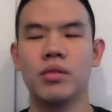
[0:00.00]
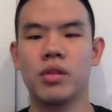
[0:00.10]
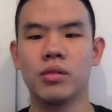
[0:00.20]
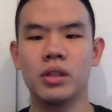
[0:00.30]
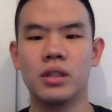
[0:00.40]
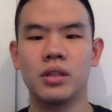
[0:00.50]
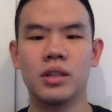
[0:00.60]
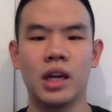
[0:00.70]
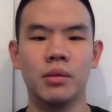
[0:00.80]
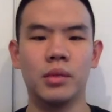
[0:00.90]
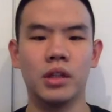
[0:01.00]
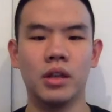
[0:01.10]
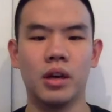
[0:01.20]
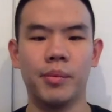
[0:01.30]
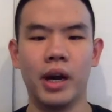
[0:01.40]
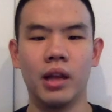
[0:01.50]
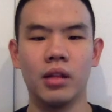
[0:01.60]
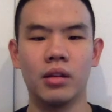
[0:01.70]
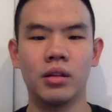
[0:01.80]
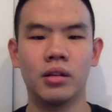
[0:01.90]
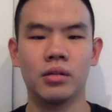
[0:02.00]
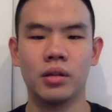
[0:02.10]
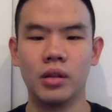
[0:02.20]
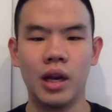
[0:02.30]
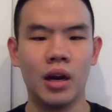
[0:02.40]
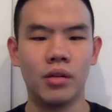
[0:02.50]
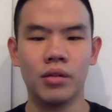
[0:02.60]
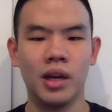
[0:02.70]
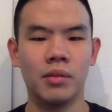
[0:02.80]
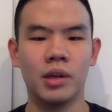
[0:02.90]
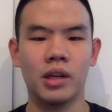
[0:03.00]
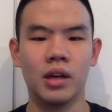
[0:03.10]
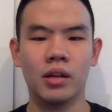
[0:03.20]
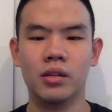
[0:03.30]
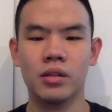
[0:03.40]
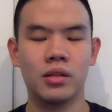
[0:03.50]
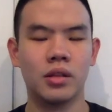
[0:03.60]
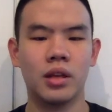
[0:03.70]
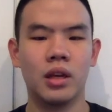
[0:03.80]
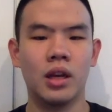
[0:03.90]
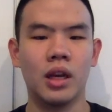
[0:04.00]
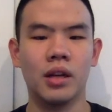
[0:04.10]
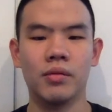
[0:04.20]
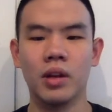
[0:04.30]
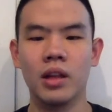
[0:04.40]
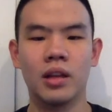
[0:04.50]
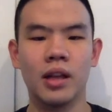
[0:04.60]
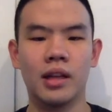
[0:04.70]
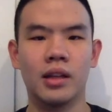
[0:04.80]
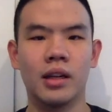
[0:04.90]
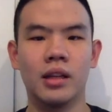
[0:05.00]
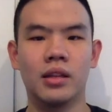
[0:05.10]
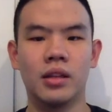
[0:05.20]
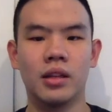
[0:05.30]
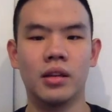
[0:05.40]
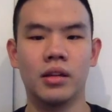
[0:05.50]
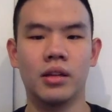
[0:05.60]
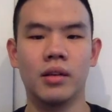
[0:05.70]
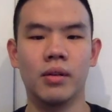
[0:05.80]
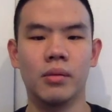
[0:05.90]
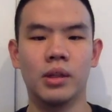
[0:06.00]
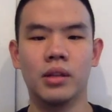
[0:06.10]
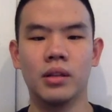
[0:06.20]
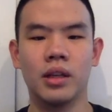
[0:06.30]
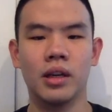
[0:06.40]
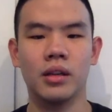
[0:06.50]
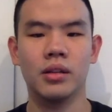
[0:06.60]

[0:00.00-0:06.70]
through this assignment, I learned how to animate characters, and I'm really glad that I did not give up until the end.